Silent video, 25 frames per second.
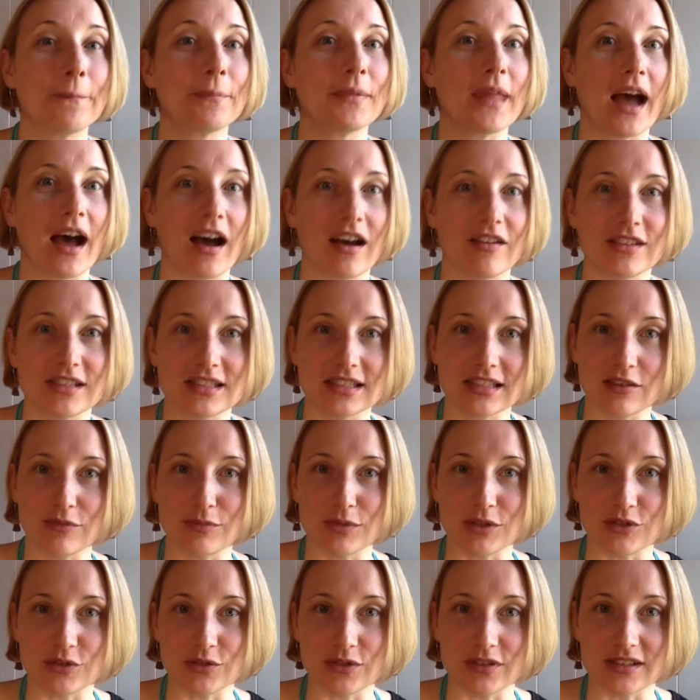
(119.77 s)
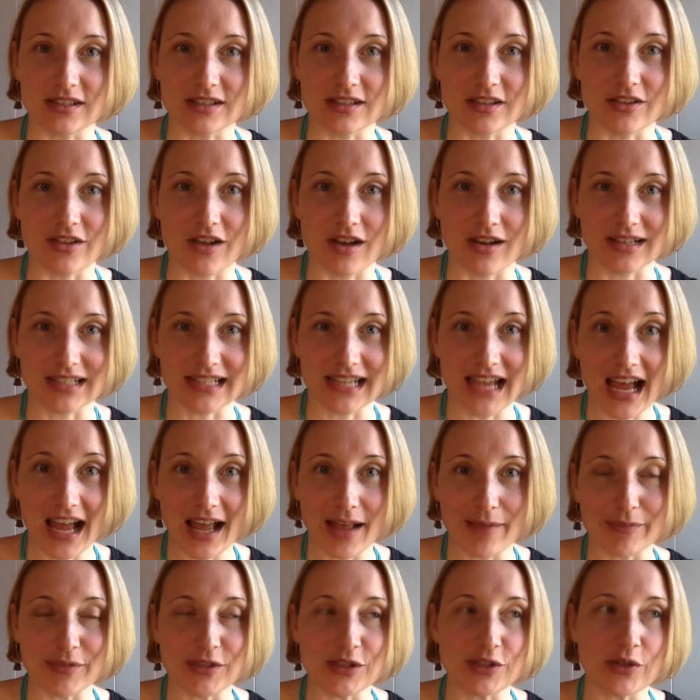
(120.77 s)
Obviously, I've been doing this a long
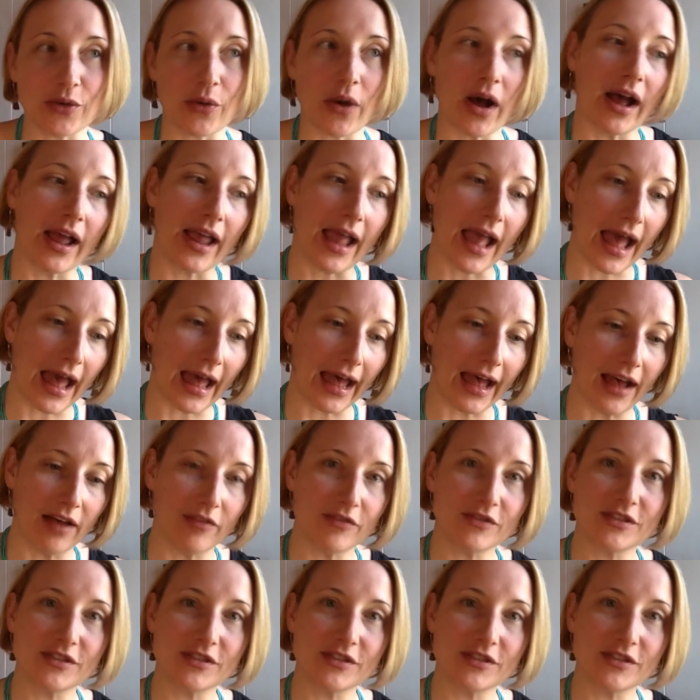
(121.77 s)
time, so I have